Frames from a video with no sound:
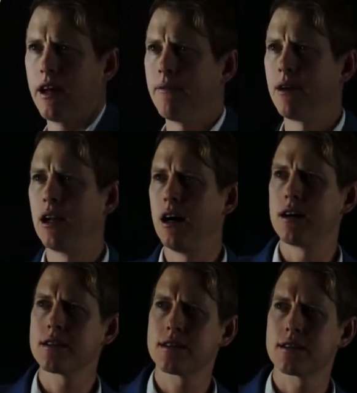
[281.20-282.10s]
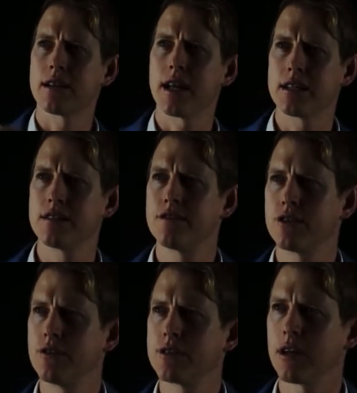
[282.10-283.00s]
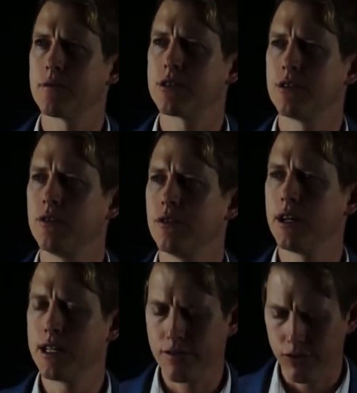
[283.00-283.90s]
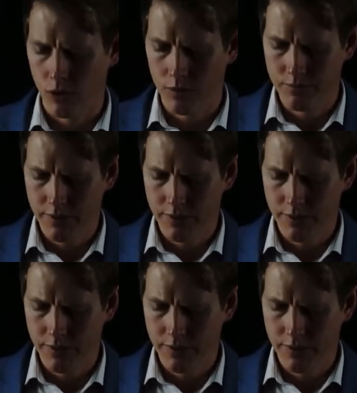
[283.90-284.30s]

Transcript: And my lasts, negative 2 times 2 is 4.